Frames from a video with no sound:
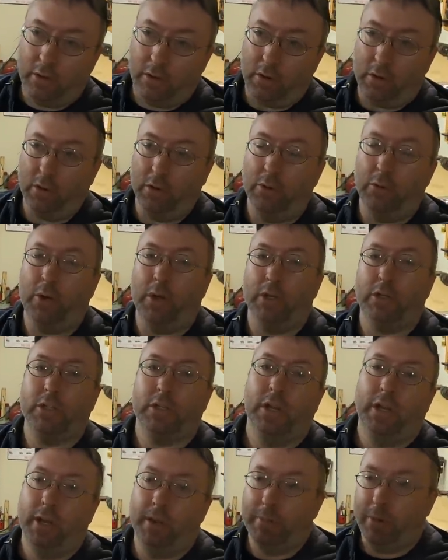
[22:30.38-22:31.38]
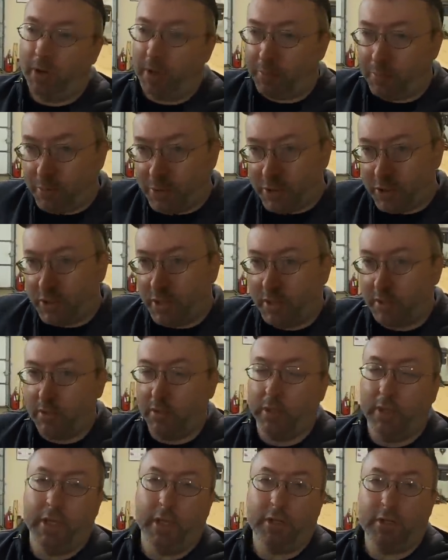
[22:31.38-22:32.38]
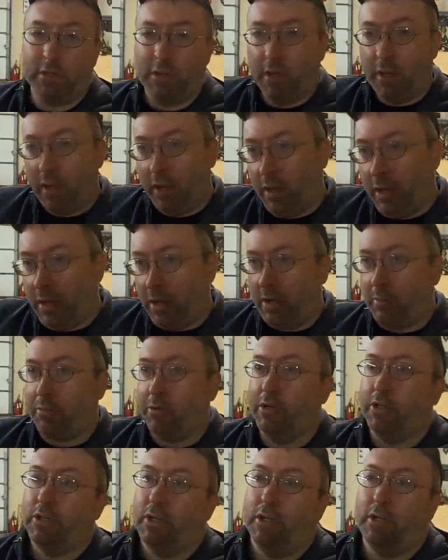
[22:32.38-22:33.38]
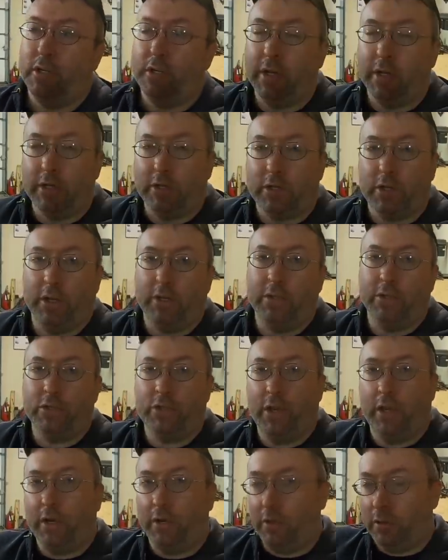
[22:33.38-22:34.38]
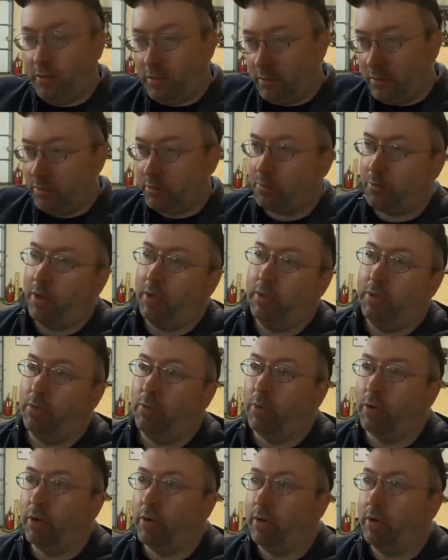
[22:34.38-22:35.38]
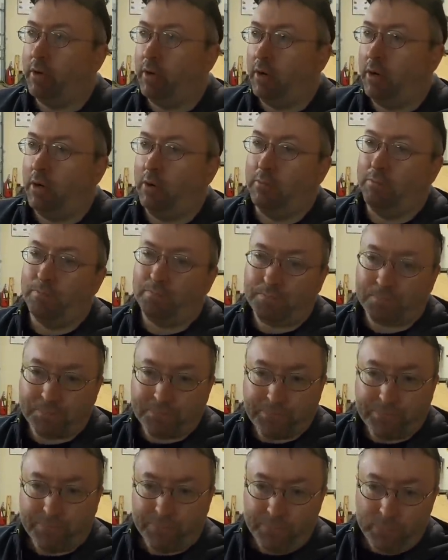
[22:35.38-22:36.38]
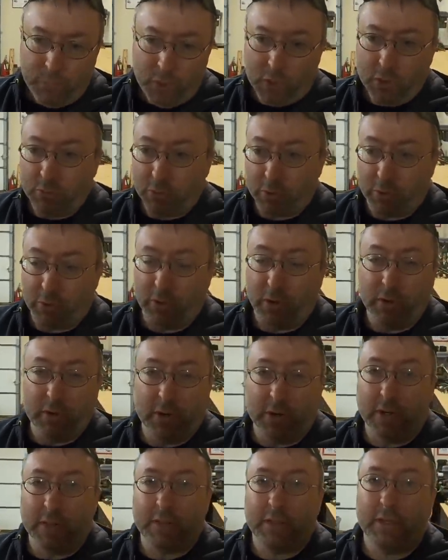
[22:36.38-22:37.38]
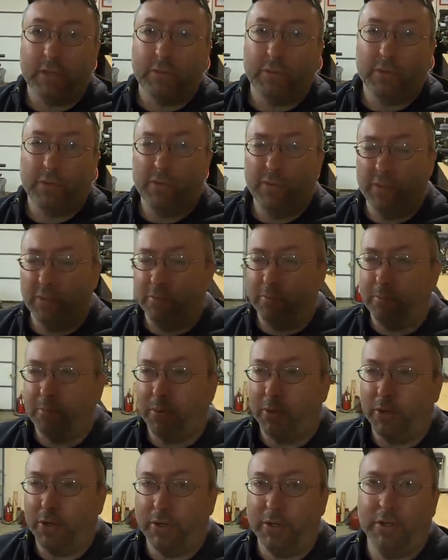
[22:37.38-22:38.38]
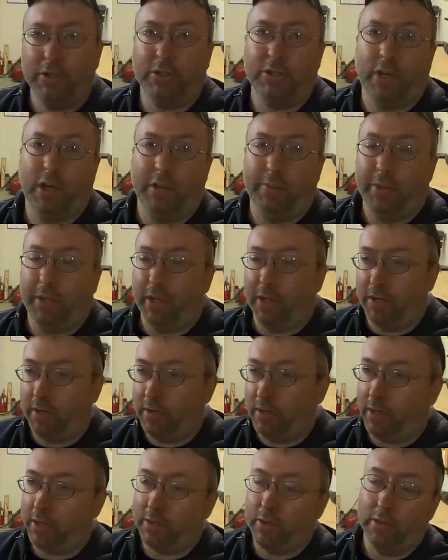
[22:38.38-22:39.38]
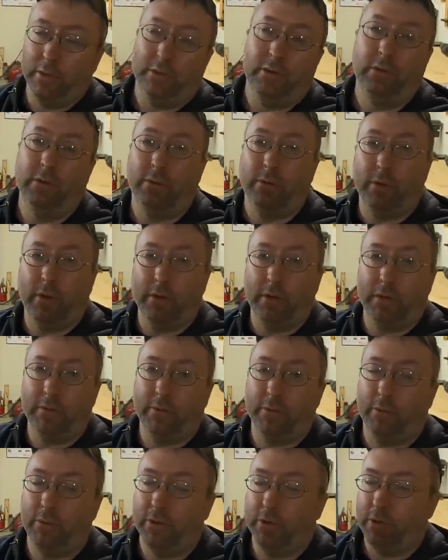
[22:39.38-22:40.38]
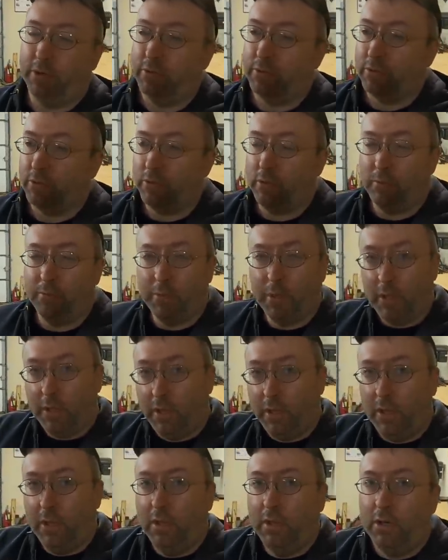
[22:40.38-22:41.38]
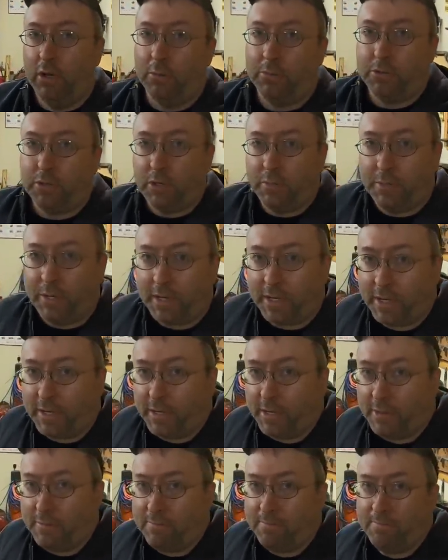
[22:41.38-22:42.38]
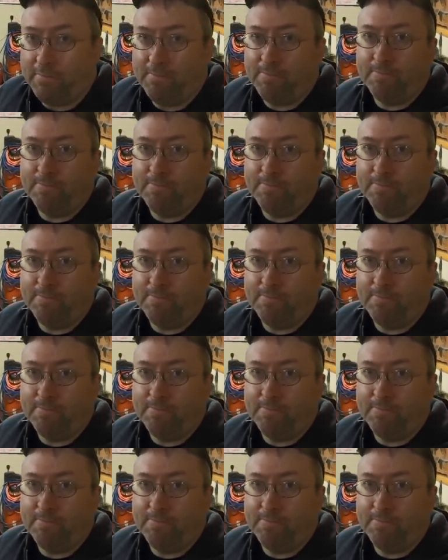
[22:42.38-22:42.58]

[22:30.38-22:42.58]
all the watch time. I appreciate the likes. I appreciate you guys sharing the channel, spreading the word. Um, we're growing and I think we're doing a pretty good job at it. And I couldn't do it without every one of you. So hope to see you back again.